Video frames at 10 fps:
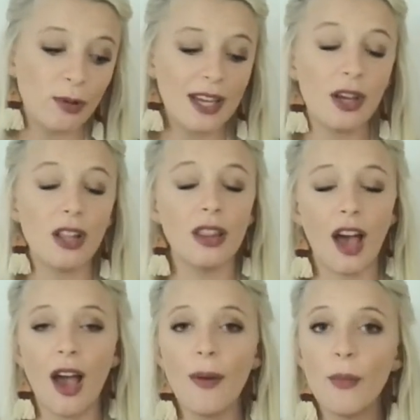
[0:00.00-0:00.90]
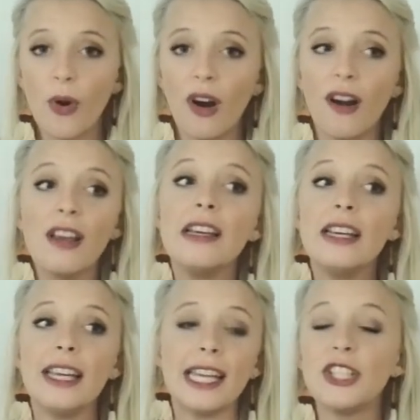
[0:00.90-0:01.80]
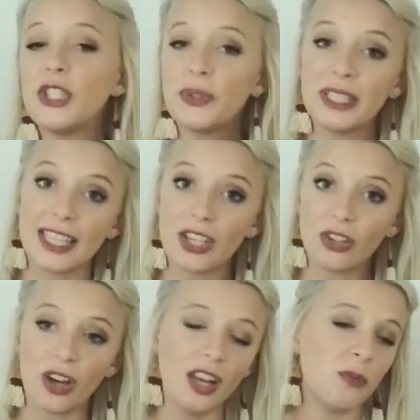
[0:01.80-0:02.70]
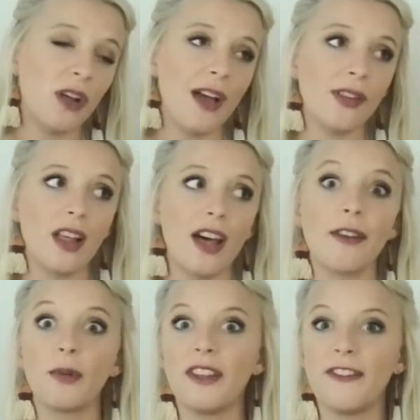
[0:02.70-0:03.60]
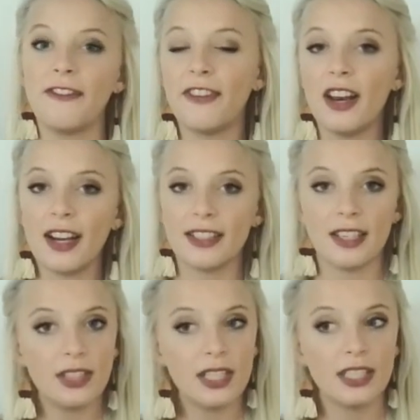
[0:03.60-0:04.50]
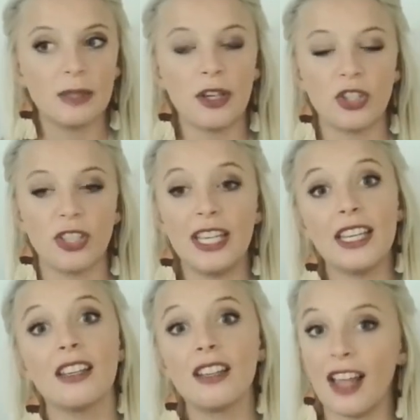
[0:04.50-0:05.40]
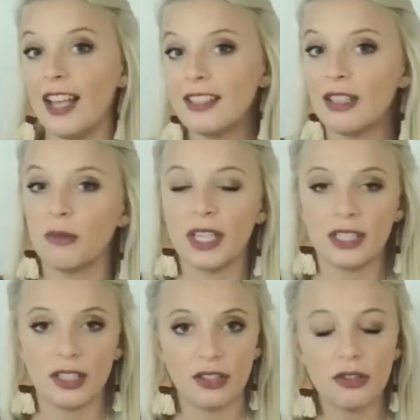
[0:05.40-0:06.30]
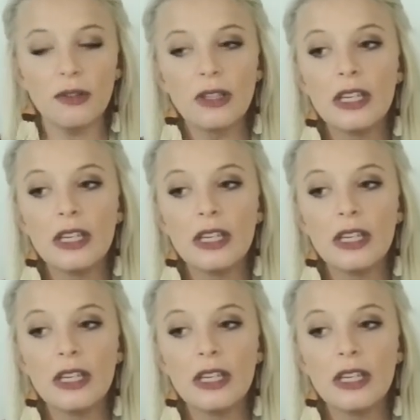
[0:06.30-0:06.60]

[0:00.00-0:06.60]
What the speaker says: We'll get a lot more into it later on, and we'll have a lot of really fun activities, especially in class, that we'll get to do.